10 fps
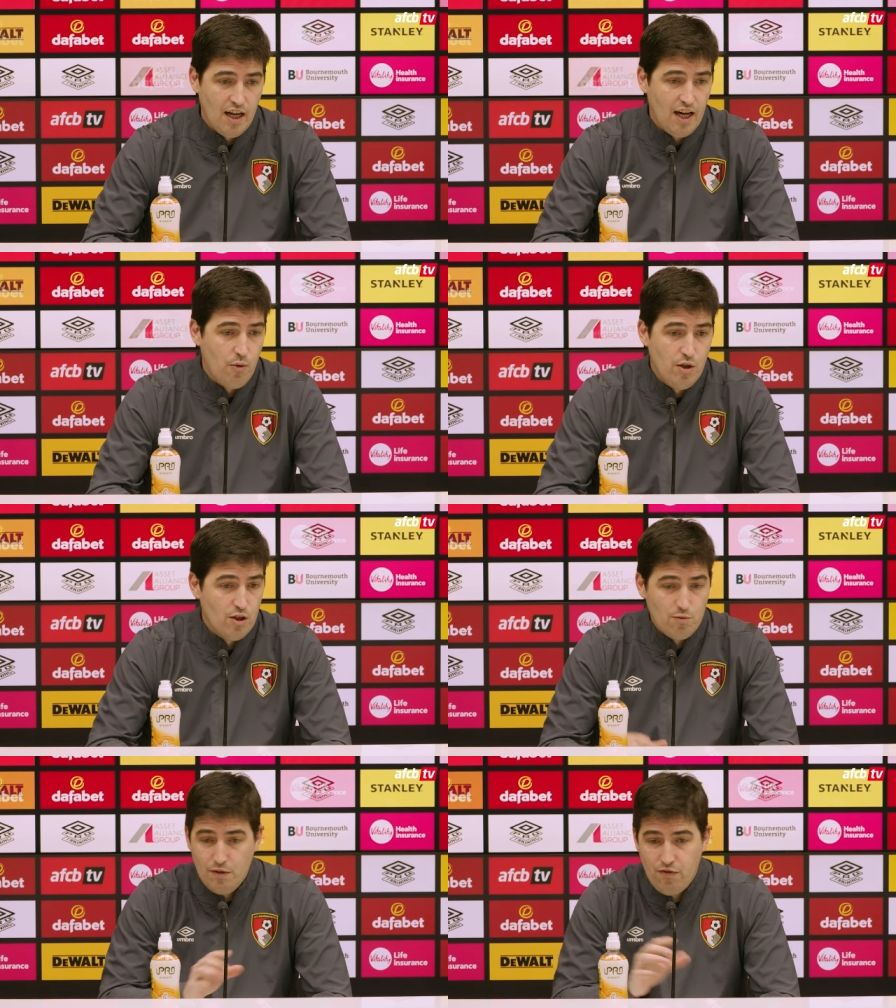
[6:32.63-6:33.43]
I will
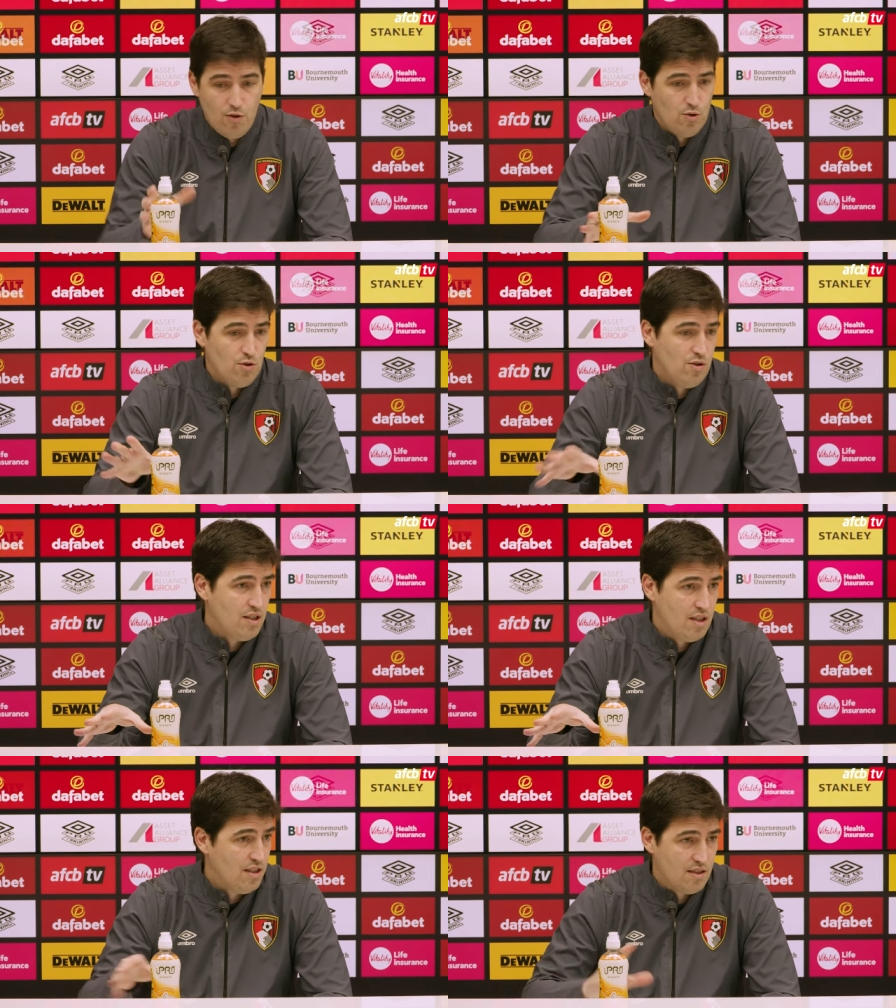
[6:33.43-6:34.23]
not be focused on
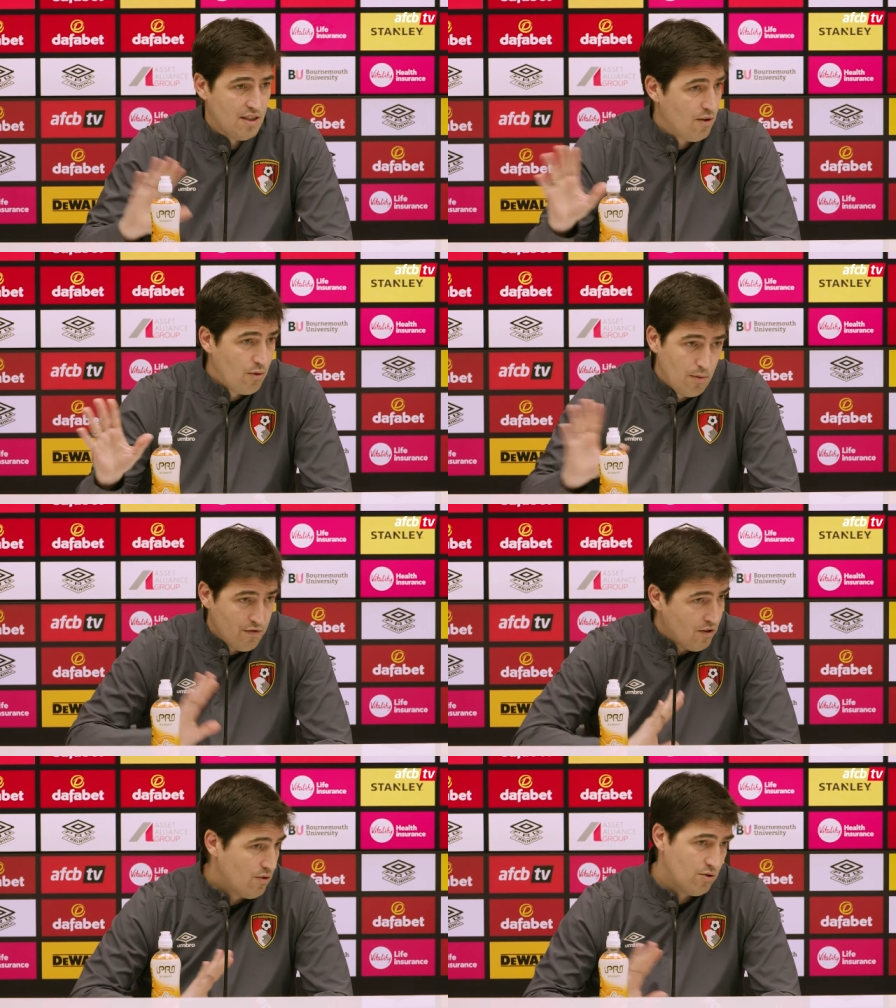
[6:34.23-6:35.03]
these things. I will be
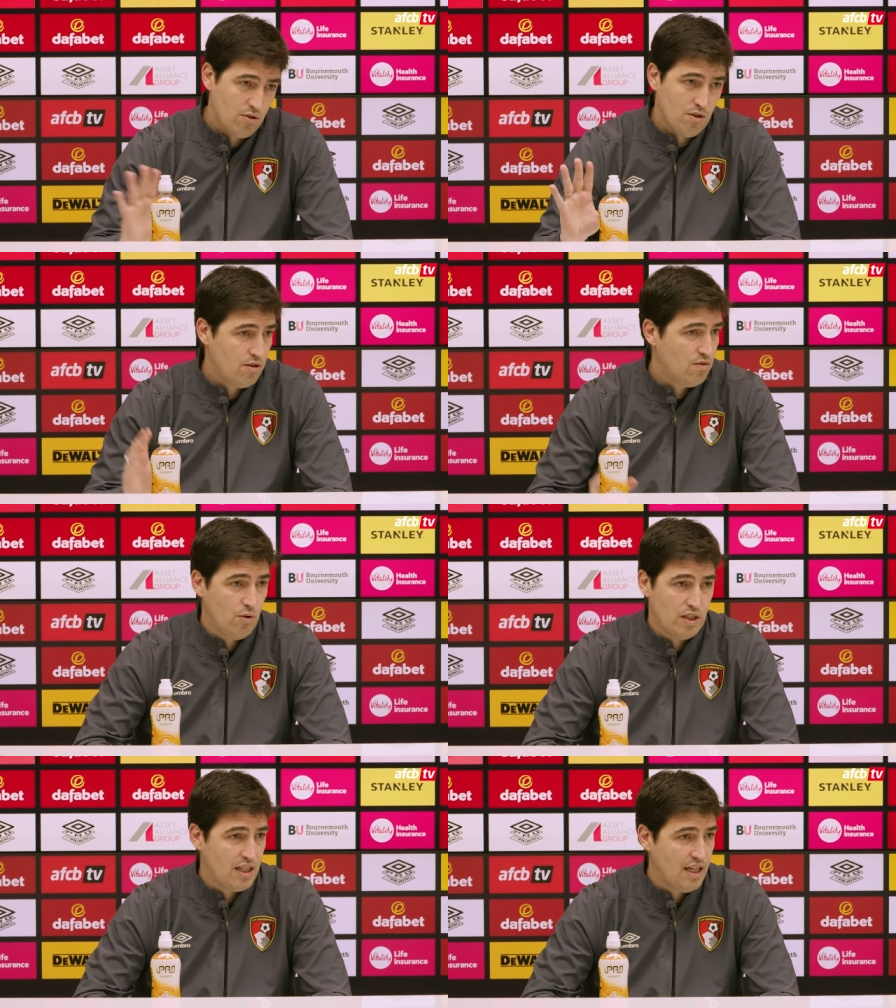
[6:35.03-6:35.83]
focused on
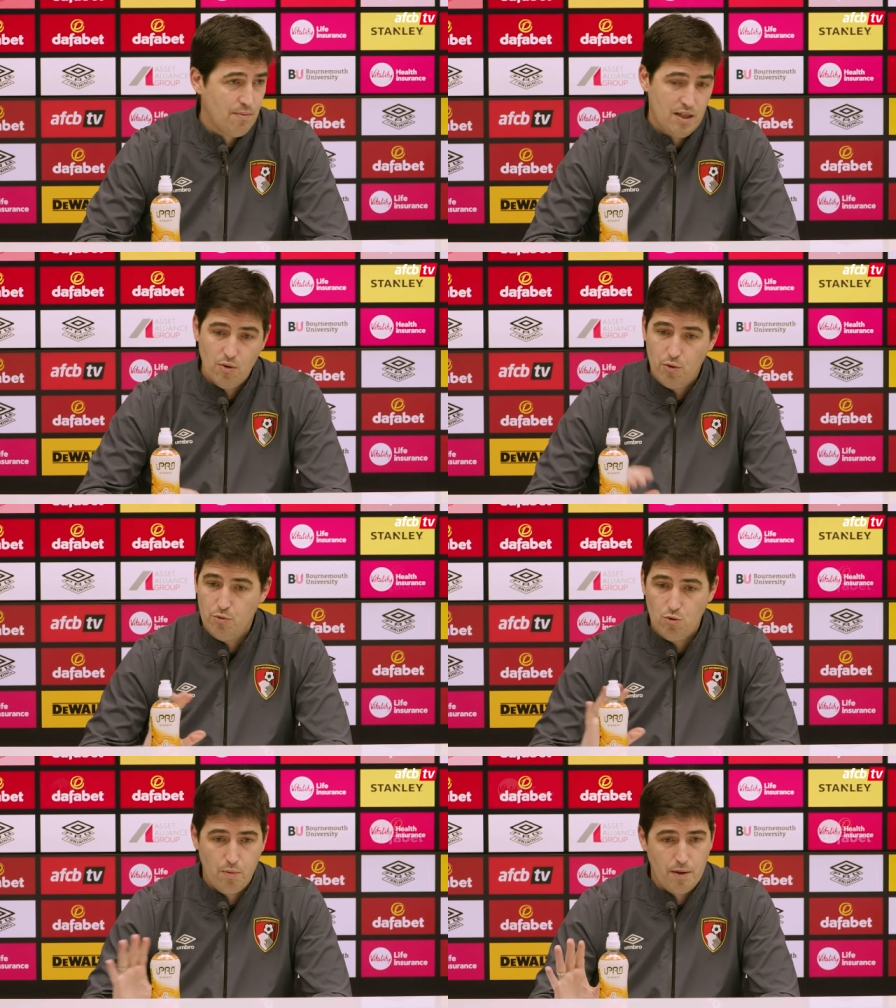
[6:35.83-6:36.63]
West Ham, how
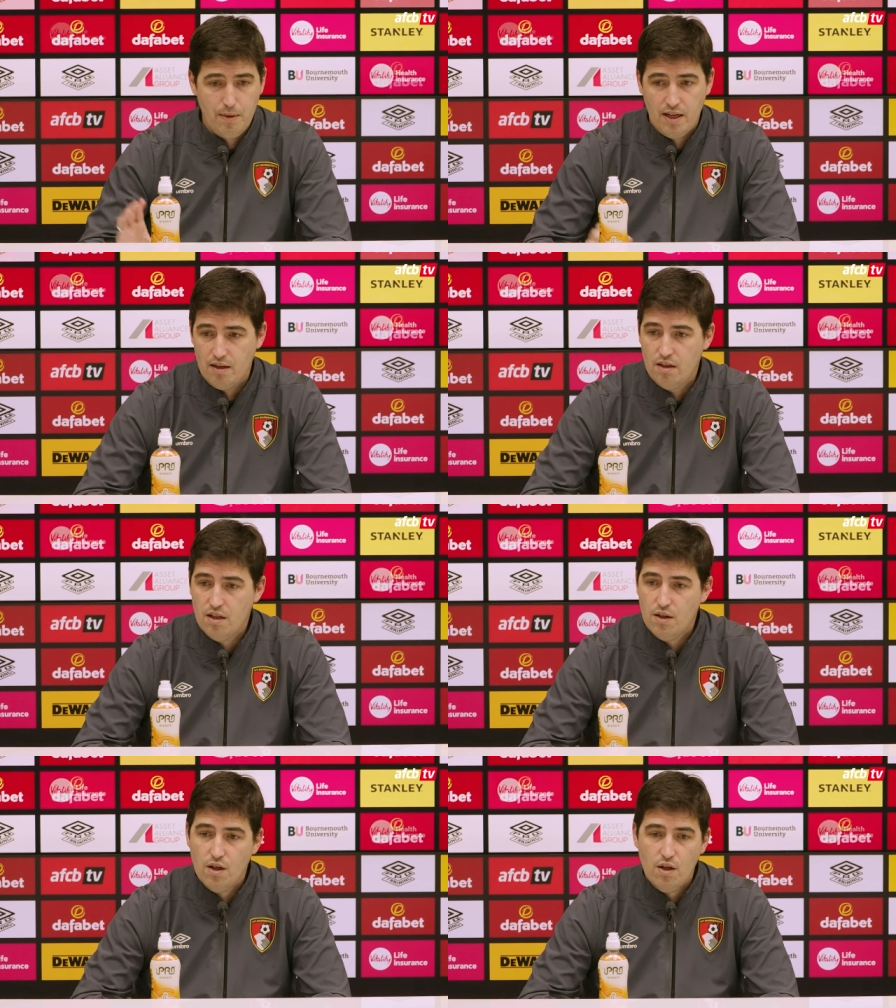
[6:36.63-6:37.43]
to prepare
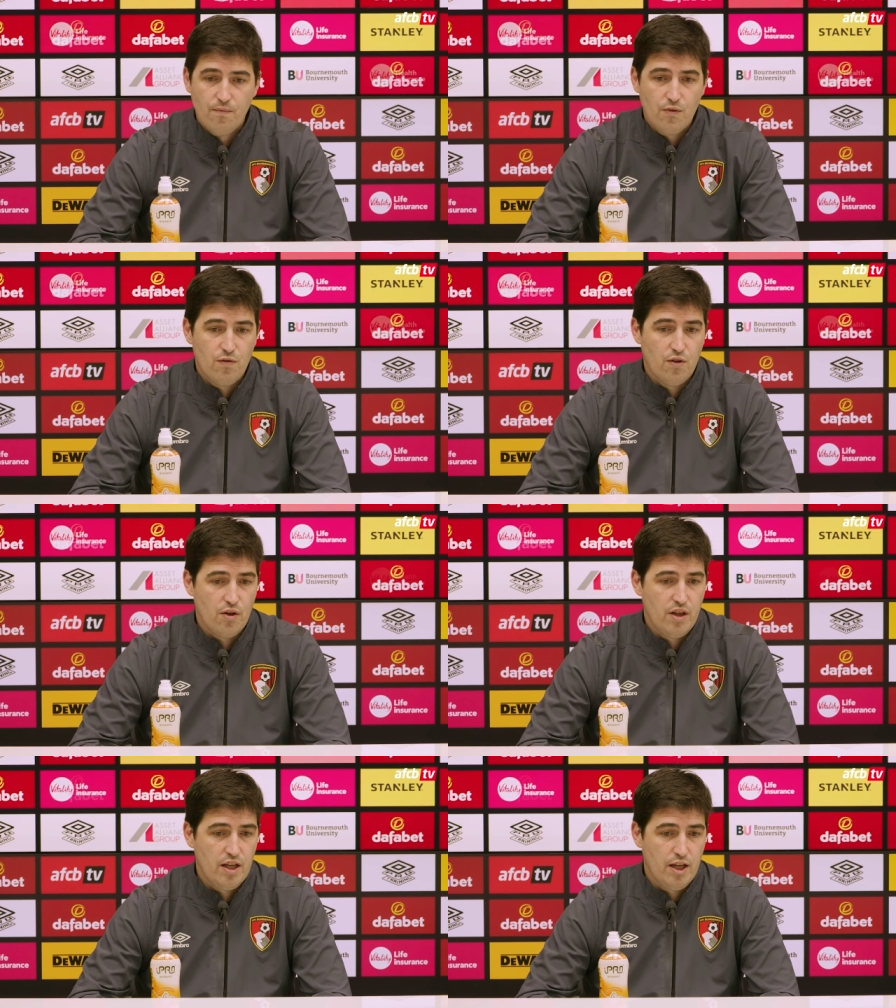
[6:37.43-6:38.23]

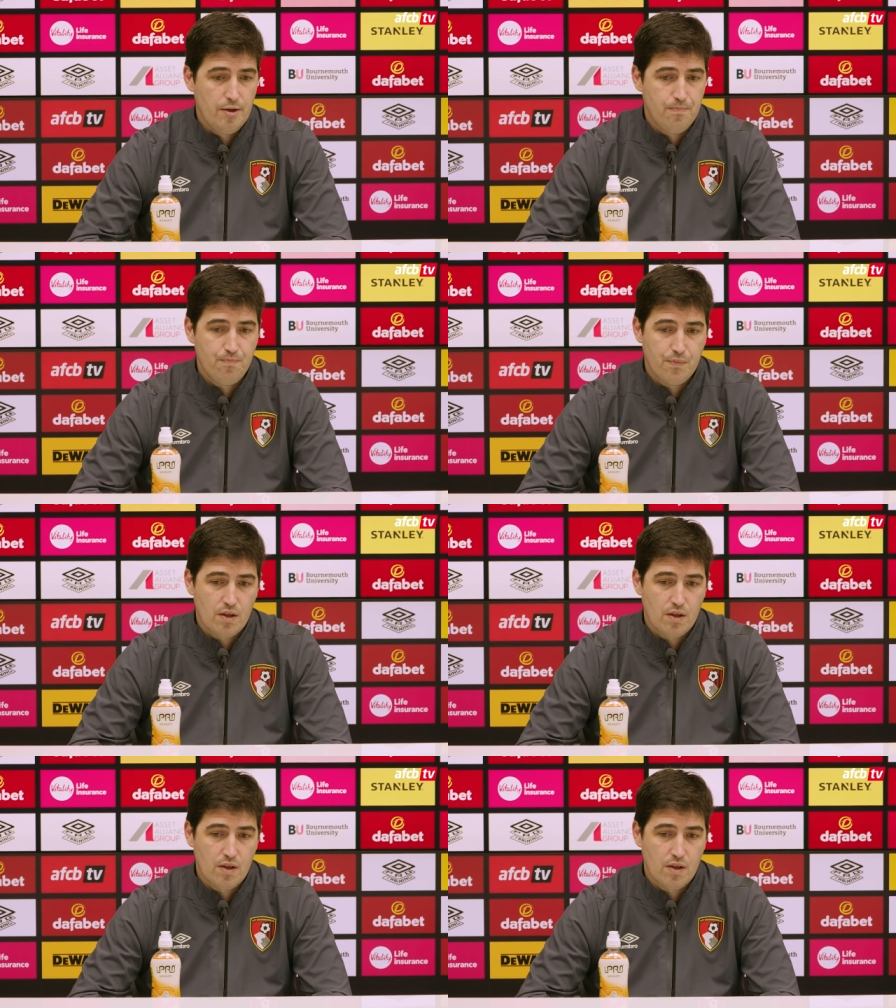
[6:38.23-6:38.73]
for the